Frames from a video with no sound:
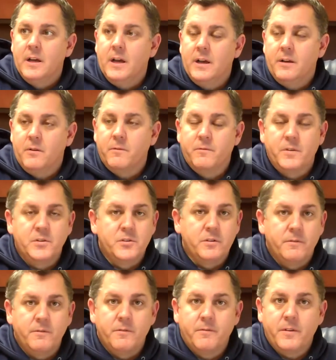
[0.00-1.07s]
uh, her vision
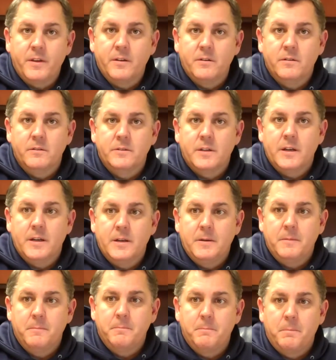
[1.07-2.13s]
of the field,
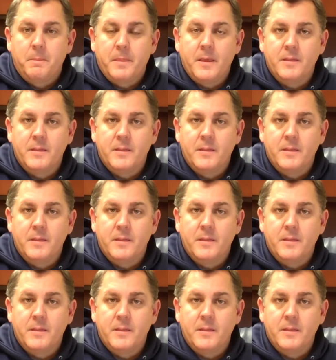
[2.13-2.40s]
um,